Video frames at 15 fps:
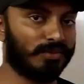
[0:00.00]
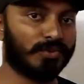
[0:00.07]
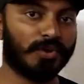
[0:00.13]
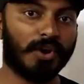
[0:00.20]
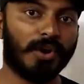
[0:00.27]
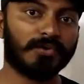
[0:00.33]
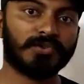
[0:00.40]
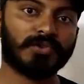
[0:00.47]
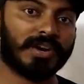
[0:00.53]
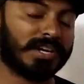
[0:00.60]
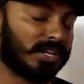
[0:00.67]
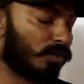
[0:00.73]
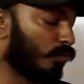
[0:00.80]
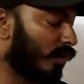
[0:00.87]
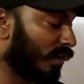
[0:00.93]
you know how to write
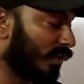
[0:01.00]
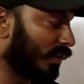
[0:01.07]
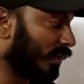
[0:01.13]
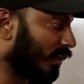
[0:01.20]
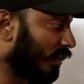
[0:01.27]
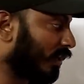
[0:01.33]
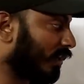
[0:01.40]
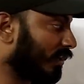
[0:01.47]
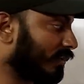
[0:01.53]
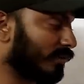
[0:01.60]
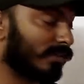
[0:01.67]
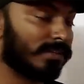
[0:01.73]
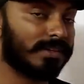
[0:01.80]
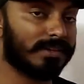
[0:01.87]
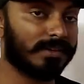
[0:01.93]
a query
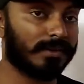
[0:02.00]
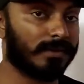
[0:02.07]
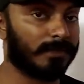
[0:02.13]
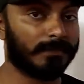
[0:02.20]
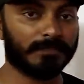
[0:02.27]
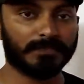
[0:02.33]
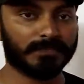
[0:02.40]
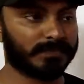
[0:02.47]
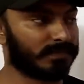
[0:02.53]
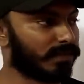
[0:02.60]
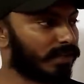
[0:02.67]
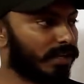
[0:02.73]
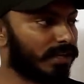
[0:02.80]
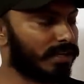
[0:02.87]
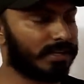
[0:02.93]
in
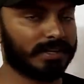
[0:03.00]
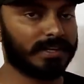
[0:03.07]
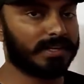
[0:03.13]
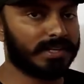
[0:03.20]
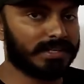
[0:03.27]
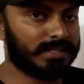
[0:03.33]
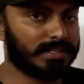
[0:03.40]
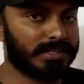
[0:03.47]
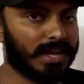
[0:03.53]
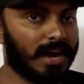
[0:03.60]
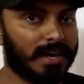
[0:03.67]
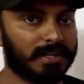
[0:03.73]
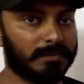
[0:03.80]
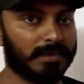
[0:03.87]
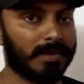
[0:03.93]
any
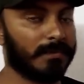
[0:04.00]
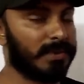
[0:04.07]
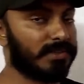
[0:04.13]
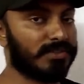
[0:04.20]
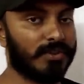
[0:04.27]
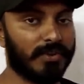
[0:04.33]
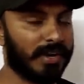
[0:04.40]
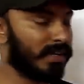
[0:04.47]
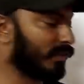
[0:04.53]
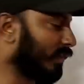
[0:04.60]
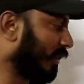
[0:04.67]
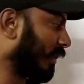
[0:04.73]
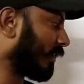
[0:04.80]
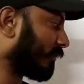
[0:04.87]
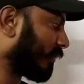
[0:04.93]
RDBMS or anything
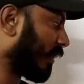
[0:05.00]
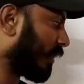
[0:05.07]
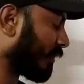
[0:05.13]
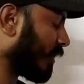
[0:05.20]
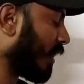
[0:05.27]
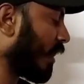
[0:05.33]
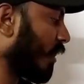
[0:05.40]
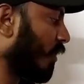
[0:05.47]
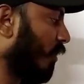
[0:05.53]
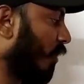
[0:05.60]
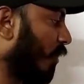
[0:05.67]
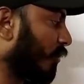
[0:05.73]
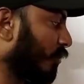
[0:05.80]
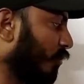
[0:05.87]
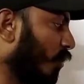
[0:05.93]
like that.
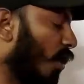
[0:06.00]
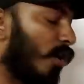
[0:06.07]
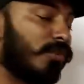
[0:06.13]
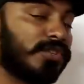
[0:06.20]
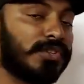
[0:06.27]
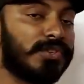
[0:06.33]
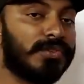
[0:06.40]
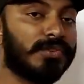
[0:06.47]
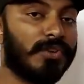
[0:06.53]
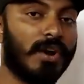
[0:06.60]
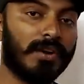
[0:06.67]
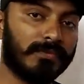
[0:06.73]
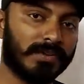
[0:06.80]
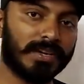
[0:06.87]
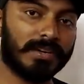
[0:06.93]
Or you know how to
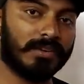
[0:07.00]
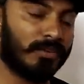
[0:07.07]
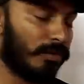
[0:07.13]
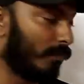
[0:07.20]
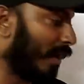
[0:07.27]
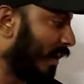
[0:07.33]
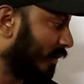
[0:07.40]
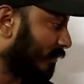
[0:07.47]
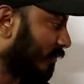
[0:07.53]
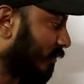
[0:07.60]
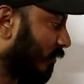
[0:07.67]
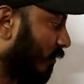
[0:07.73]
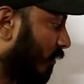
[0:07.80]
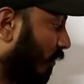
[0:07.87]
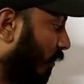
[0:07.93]
configure load
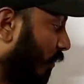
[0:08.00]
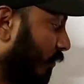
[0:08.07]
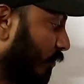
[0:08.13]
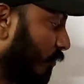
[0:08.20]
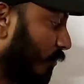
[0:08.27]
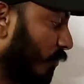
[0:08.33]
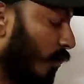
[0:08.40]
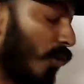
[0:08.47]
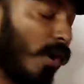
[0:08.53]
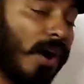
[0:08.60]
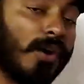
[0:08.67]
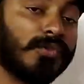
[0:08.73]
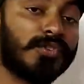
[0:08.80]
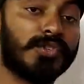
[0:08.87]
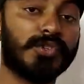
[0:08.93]
balancer, or you know
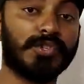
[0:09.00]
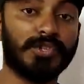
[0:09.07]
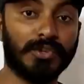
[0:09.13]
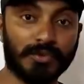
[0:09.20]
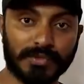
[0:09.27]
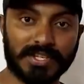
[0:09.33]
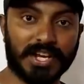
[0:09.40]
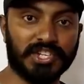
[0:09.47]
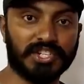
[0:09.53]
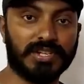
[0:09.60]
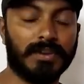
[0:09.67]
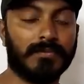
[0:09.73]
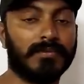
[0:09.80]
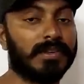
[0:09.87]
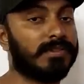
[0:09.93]
how to use
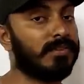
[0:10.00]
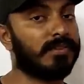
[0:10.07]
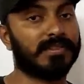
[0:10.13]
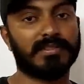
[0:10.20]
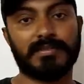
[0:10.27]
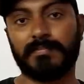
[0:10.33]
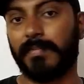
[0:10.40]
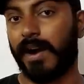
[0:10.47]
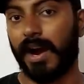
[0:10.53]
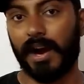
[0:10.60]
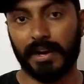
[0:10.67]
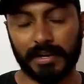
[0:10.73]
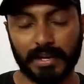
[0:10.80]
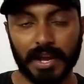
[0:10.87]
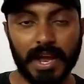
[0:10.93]
HDFS or
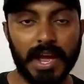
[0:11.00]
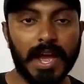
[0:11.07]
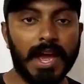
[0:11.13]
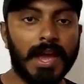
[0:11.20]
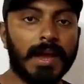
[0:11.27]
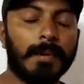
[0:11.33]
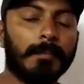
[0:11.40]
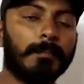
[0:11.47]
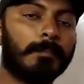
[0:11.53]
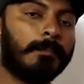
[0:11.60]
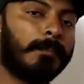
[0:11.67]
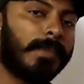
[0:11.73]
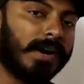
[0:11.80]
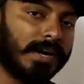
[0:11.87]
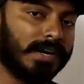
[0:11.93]
Spark.
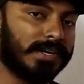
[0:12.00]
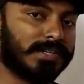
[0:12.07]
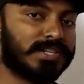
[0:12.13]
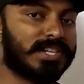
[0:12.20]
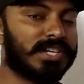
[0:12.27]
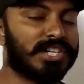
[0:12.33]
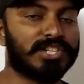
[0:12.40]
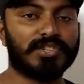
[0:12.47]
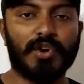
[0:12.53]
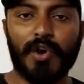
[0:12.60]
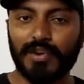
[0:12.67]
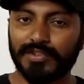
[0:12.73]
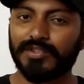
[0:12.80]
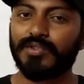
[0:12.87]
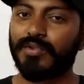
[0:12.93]
But it is
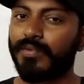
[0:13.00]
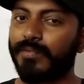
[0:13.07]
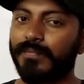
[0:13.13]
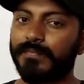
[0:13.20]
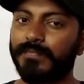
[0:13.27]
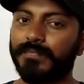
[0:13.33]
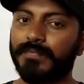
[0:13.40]
also